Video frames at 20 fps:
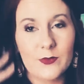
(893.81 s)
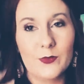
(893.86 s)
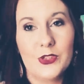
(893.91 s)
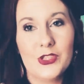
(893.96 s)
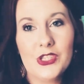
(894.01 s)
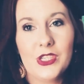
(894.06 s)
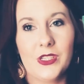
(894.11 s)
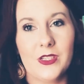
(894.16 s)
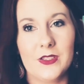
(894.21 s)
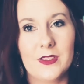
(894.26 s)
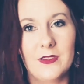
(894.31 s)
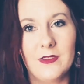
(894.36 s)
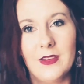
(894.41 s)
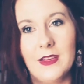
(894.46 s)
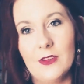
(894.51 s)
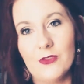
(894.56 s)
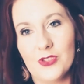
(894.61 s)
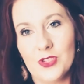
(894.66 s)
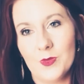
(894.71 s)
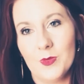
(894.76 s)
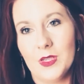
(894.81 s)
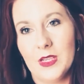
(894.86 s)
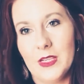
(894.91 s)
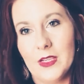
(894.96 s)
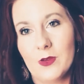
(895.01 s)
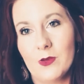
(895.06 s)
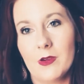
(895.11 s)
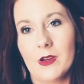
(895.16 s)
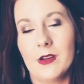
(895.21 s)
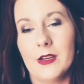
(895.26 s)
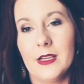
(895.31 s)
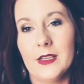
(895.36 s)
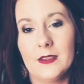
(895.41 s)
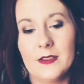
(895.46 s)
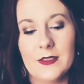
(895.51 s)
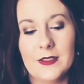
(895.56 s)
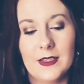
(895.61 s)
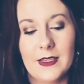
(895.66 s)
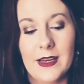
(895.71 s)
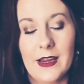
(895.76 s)
which is, Gemini,
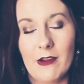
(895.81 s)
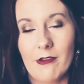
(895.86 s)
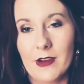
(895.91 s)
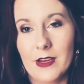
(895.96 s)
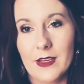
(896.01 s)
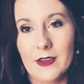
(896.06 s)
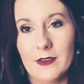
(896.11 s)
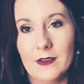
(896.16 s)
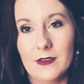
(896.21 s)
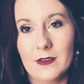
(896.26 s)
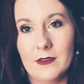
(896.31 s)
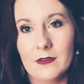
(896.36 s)
Aquarius, and Aries,